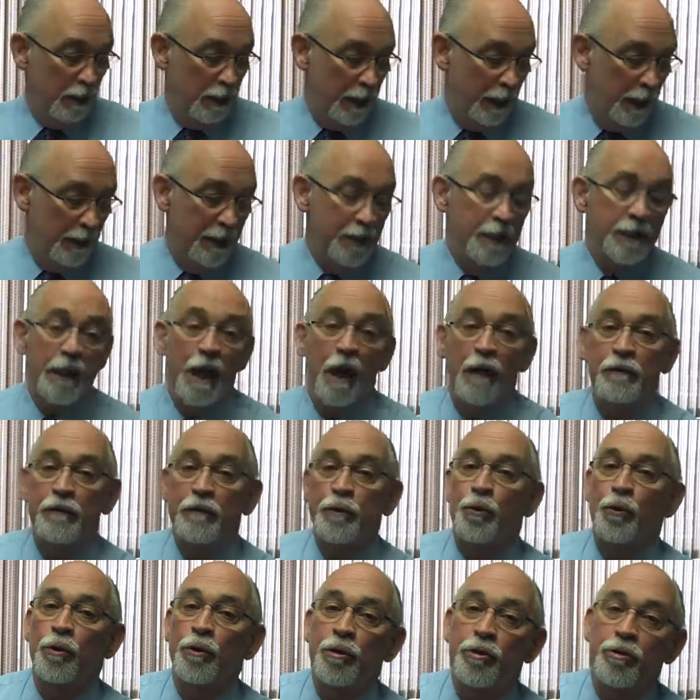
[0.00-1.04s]
In this
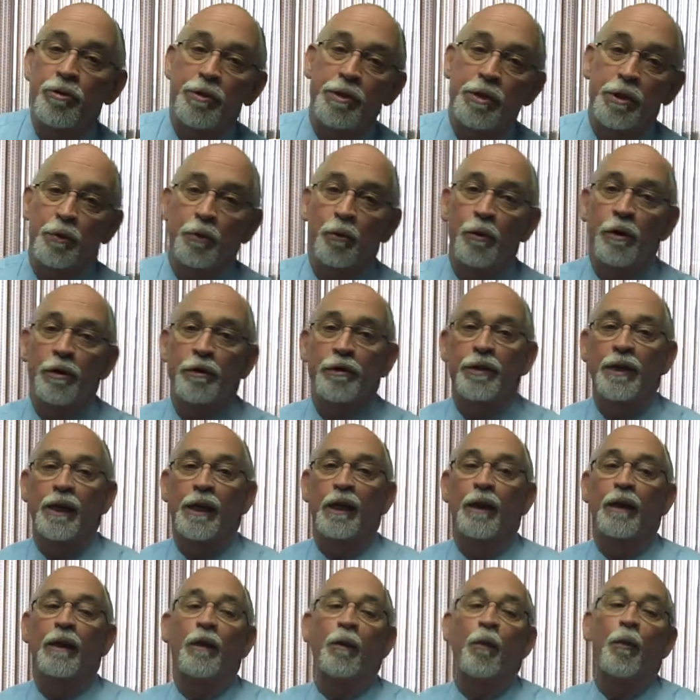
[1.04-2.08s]
office, we're interested in one thing:
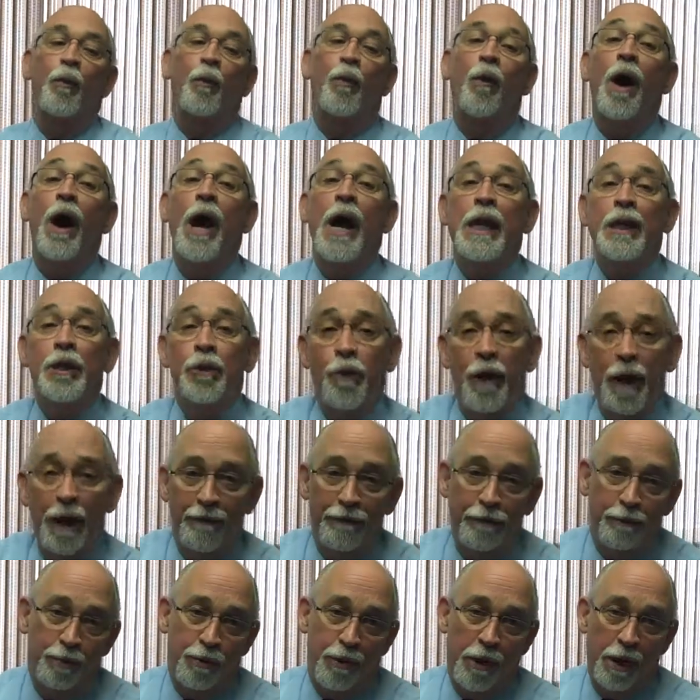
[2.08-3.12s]
why you have
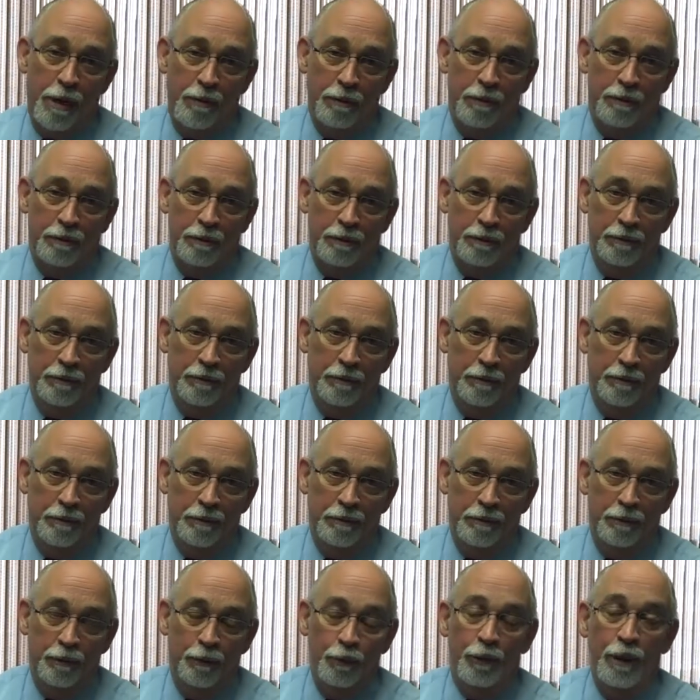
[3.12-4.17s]
a problem.
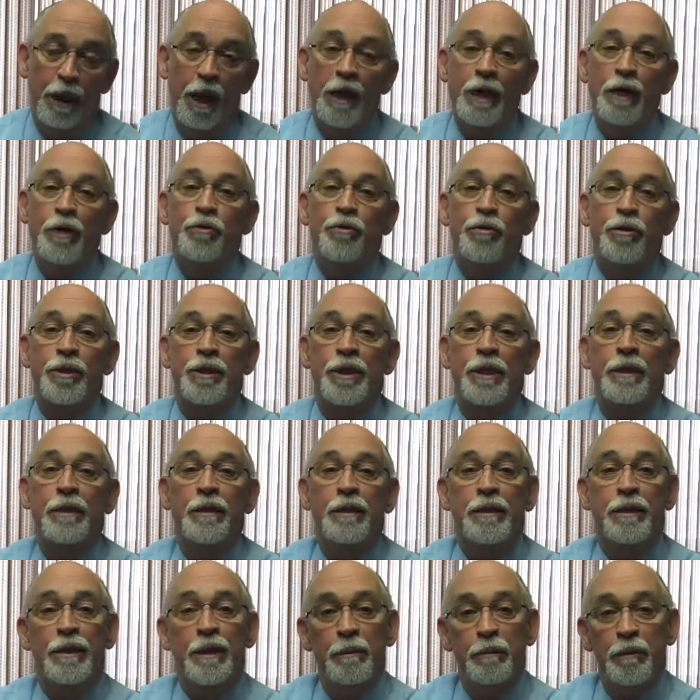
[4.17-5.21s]
We're not interested in
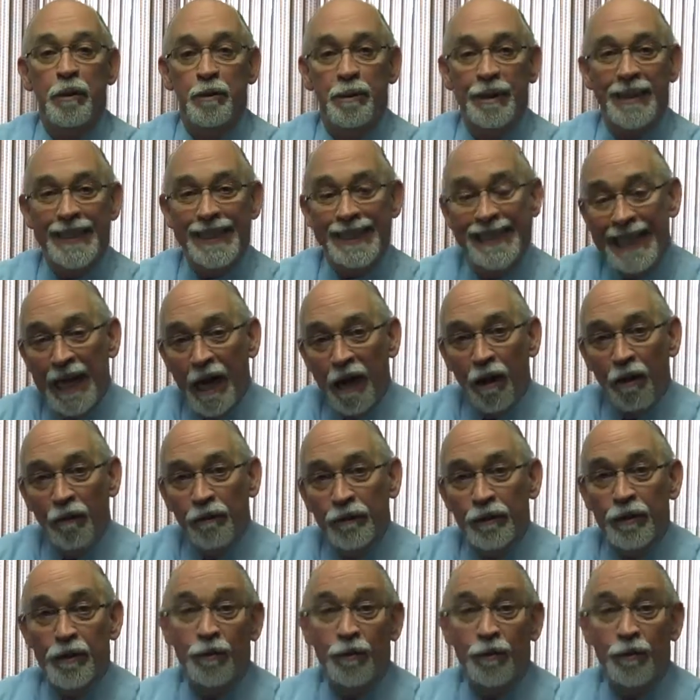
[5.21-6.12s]
the symptom itself